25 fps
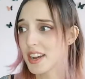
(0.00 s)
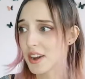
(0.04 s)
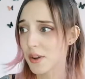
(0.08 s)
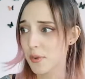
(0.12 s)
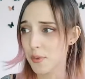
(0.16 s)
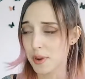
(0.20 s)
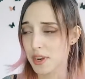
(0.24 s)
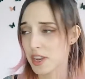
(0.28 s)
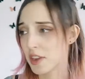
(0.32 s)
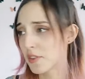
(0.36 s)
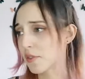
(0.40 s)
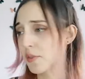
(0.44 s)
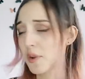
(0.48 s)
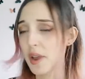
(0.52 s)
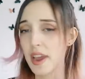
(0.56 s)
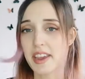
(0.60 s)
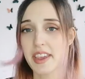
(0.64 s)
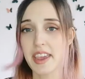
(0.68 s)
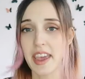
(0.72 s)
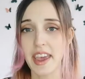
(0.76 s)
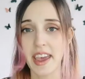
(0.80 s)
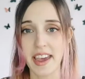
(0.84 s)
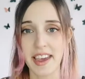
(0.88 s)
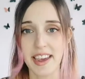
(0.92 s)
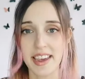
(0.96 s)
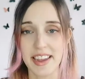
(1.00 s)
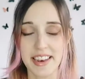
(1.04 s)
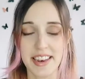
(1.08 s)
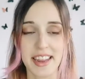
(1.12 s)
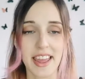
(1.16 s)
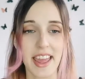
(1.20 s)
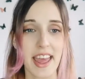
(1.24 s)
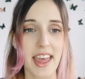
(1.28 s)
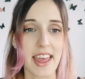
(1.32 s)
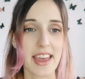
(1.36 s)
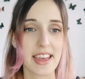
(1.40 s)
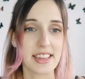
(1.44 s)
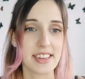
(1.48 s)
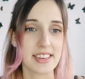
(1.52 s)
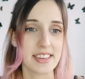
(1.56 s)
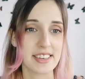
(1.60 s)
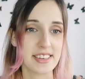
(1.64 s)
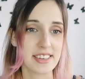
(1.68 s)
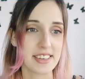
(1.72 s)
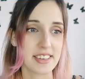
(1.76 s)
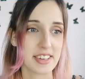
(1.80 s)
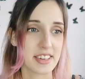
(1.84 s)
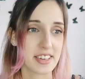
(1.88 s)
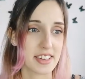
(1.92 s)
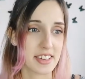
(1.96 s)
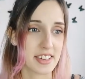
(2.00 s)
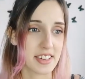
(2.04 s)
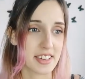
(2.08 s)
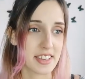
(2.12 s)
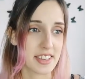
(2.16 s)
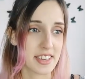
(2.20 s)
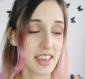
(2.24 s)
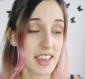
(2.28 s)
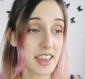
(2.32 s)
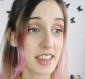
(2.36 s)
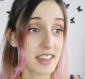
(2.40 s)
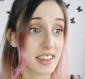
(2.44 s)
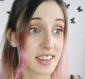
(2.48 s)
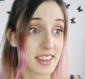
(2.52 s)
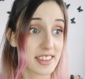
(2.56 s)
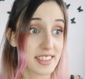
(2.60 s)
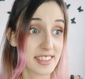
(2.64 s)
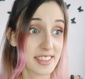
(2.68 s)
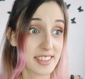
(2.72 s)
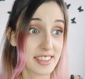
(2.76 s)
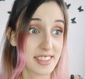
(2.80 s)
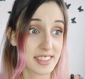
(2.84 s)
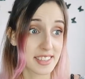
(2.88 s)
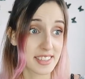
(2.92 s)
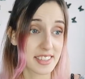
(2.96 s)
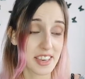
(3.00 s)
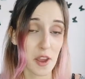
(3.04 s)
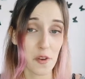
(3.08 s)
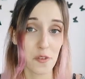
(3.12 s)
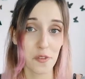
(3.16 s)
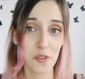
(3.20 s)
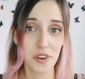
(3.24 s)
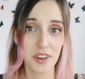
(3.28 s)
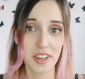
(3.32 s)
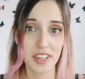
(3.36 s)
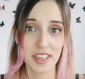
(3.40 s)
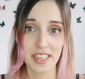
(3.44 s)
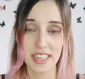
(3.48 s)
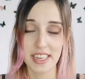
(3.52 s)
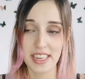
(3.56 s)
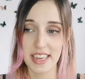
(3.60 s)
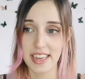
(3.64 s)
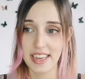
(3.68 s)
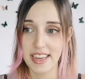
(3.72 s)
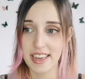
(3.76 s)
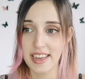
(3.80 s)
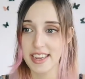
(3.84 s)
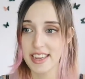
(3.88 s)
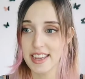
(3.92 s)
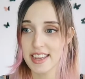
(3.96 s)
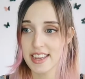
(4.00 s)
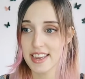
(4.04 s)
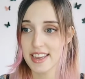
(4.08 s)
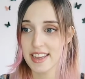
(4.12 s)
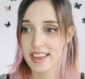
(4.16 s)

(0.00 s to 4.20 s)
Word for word: whenever I can and uh, yeah, it's definitely